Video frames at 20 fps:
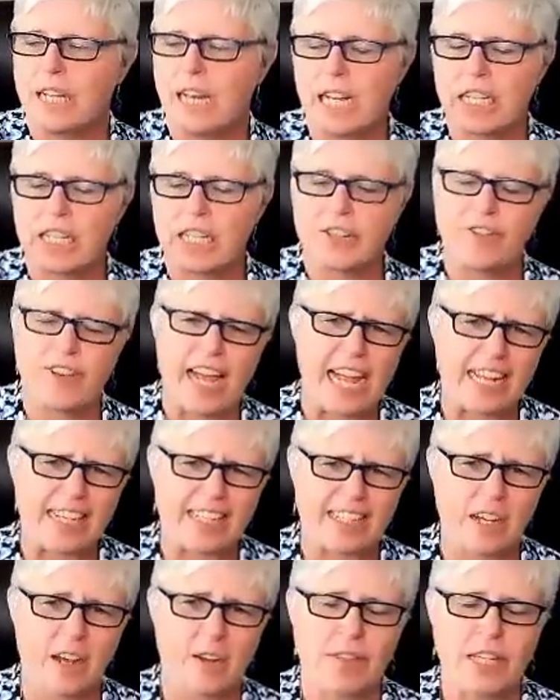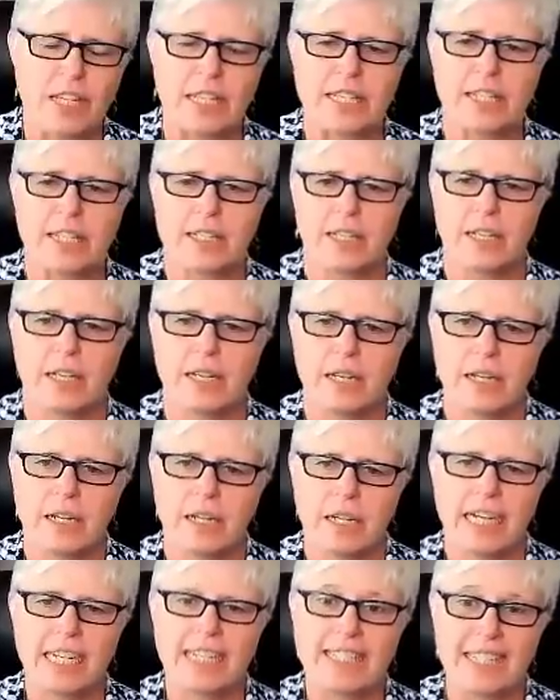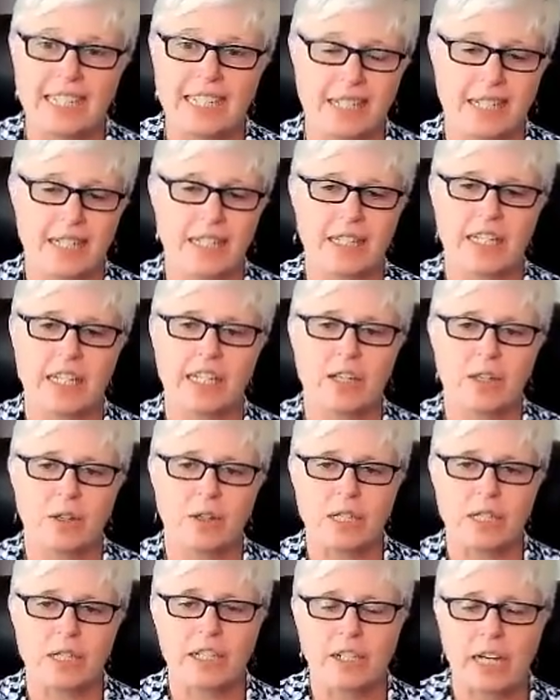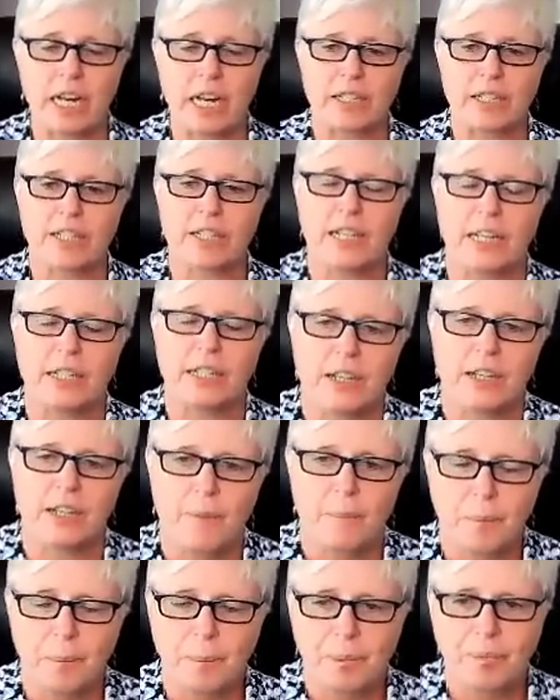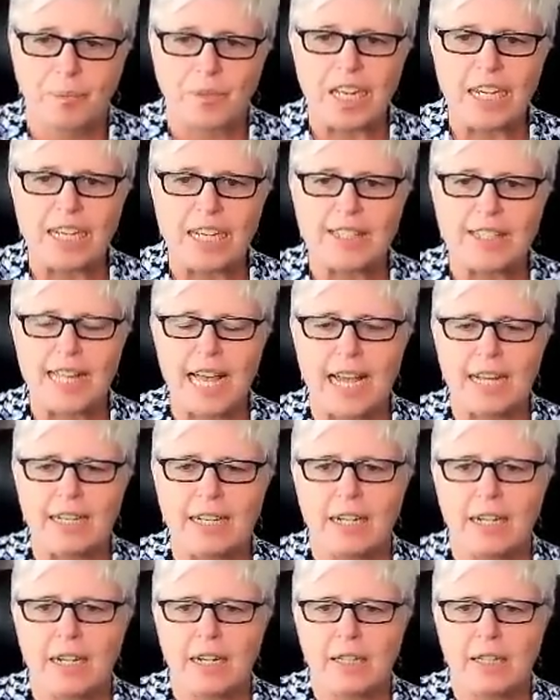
the next phase of this existence here in the United States is that